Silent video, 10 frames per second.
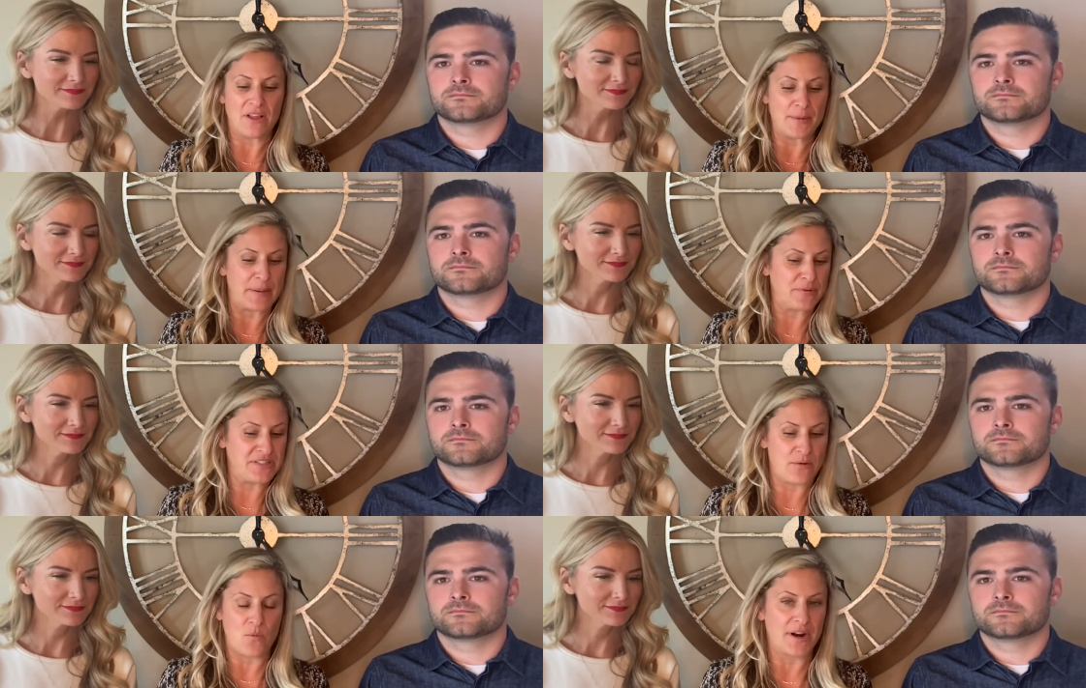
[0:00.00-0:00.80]
Speaker 1: of people
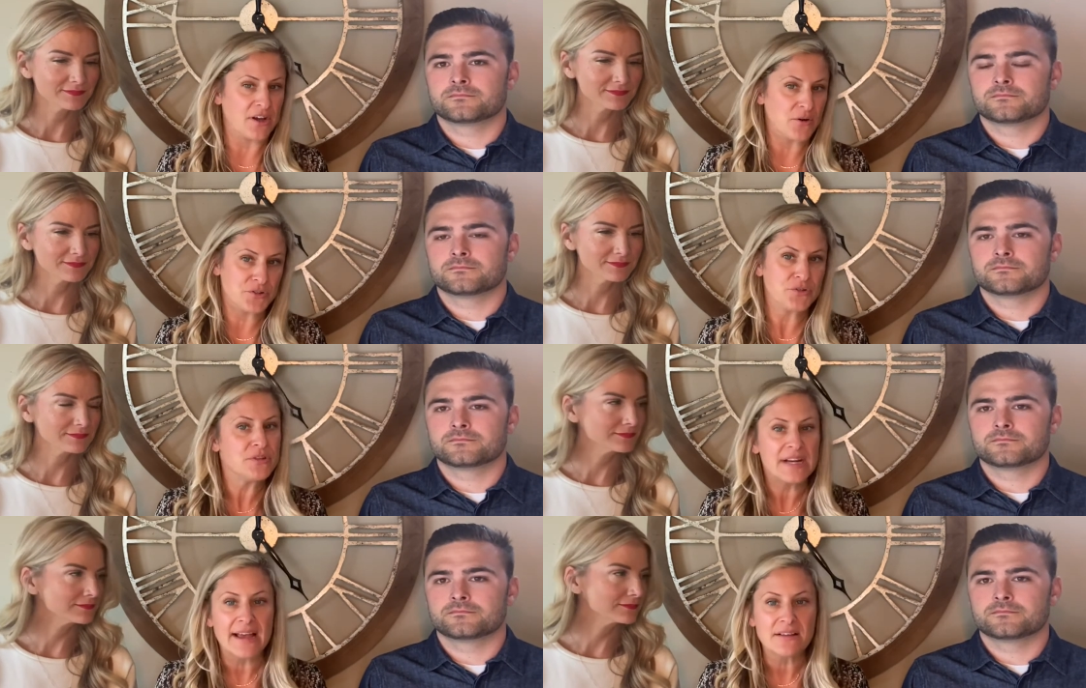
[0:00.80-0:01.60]
didn't want to go to
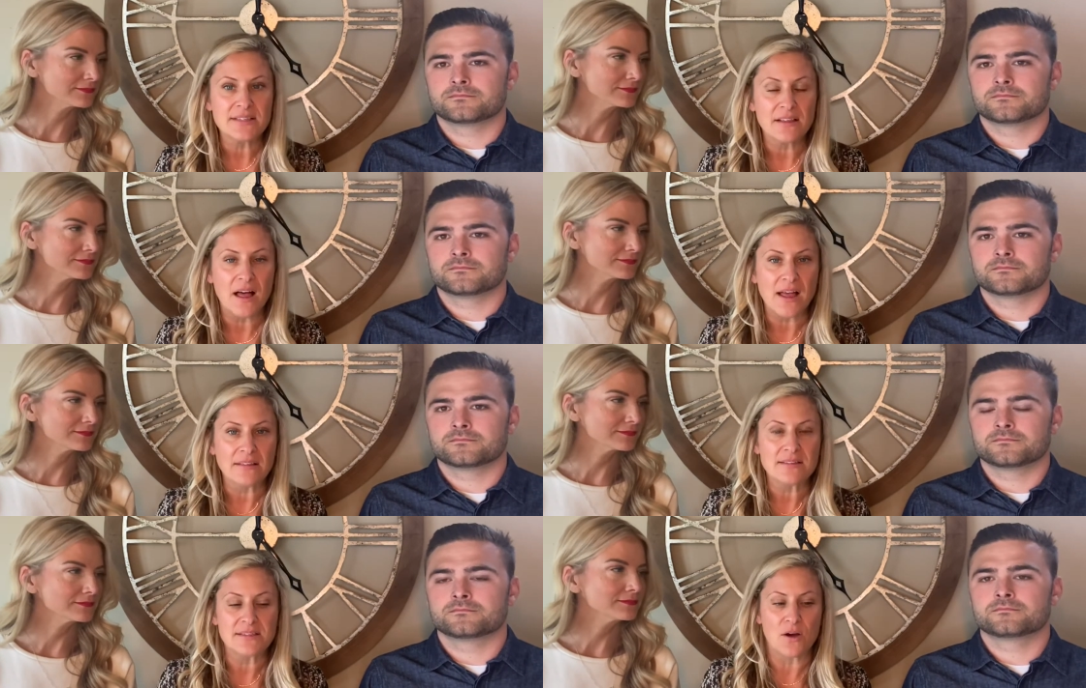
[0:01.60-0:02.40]
the nail
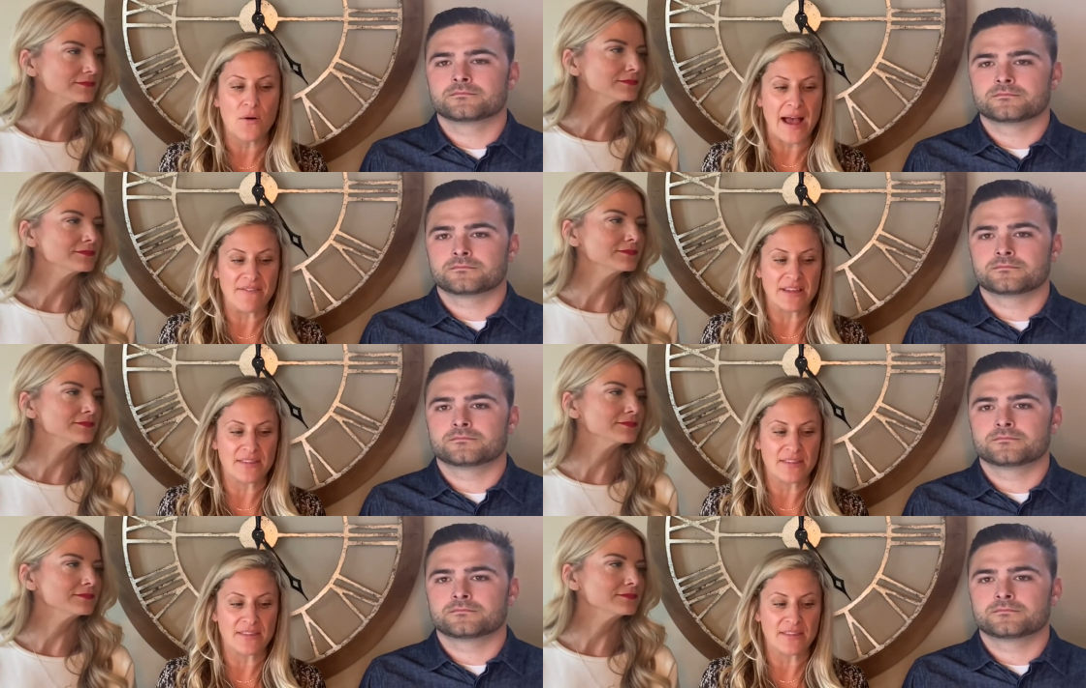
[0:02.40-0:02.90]
salons, so having